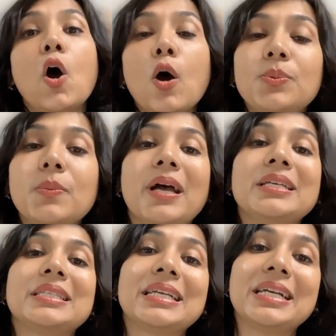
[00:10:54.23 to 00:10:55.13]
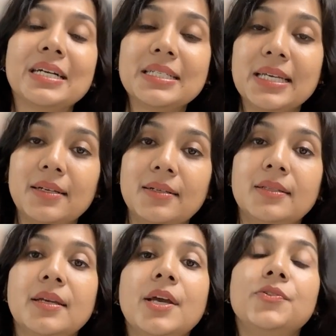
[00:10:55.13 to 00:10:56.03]
optimizing gut
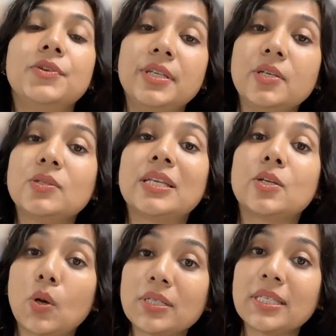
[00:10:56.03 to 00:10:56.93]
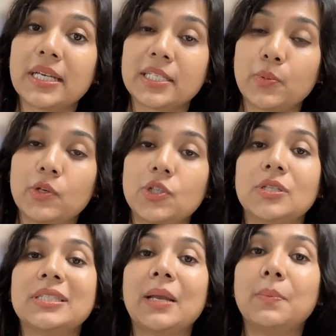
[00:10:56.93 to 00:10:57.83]
health, reducing toxic
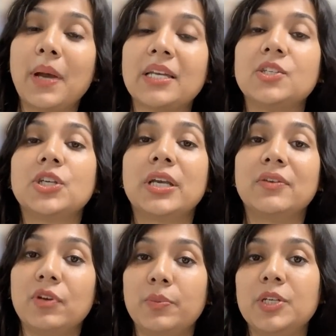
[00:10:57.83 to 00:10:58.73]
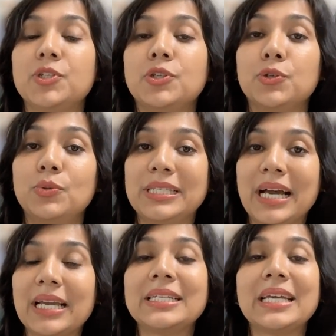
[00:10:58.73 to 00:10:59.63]
exposures, and managing inflammation through
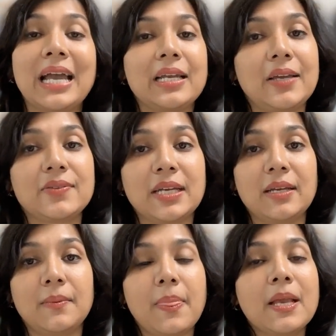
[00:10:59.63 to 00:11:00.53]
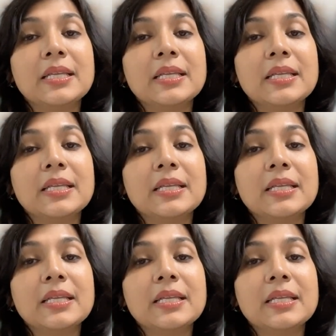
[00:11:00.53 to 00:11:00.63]
diet and lifestyle.